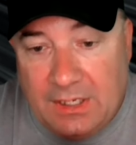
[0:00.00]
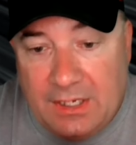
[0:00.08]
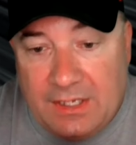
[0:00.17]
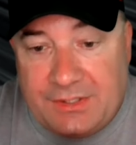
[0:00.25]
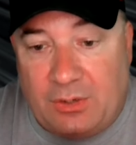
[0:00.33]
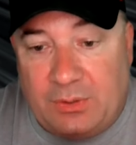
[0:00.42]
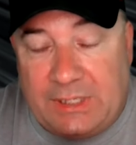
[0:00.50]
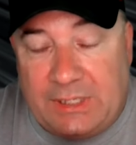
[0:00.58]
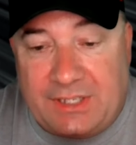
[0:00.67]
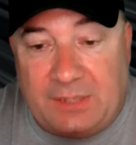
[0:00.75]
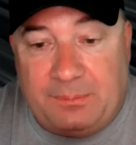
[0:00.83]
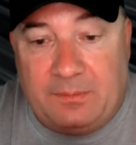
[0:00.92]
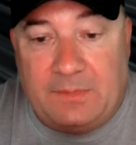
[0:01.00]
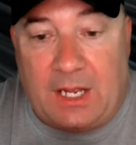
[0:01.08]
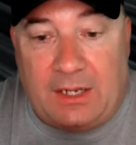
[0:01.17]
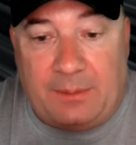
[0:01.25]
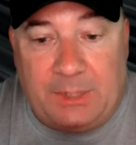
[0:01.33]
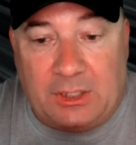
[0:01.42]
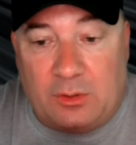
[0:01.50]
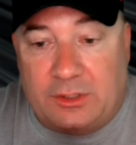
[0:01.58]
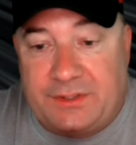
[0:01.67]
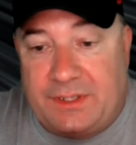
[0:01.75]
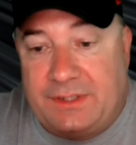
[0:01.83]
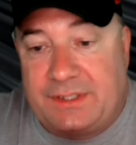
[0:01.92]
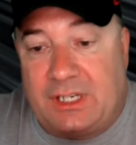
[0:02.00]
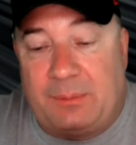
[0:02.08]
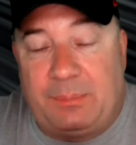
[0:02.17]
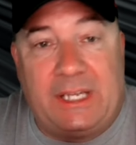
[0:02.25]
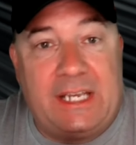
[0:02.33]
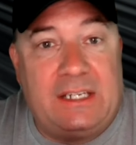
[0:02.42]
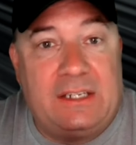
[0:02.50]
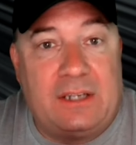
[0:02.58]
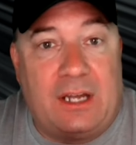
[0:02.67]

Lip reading: So he's going to Miller is going to play